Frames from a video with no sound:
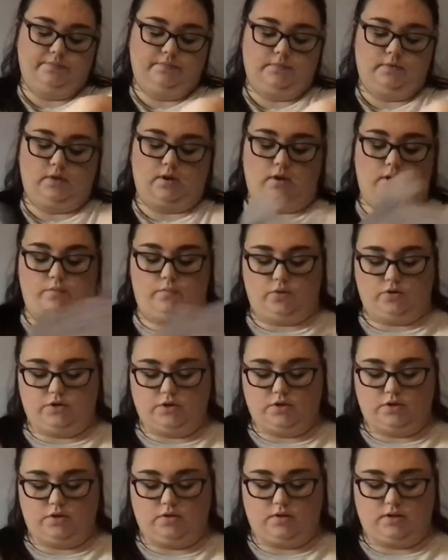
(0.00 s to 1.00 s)
and we'll just do
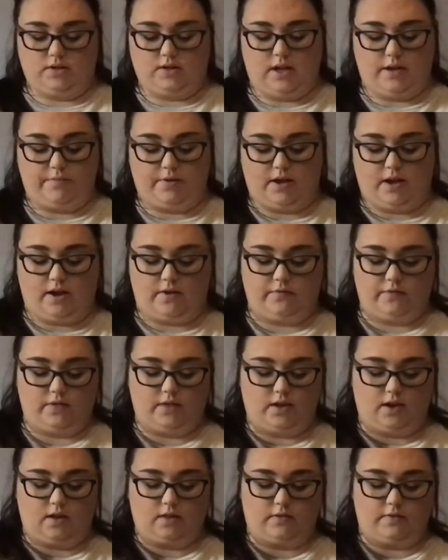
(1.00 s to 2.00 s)
the same again for the
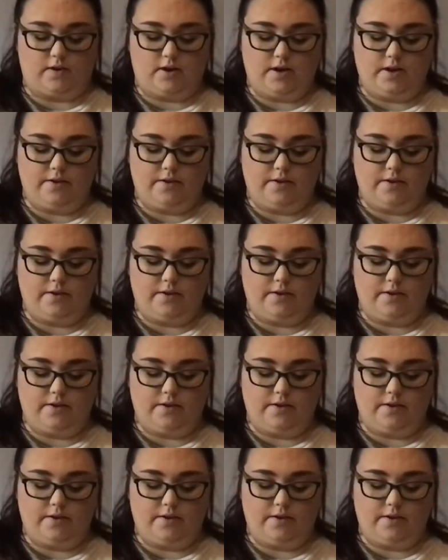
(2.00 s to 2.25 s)
other eye.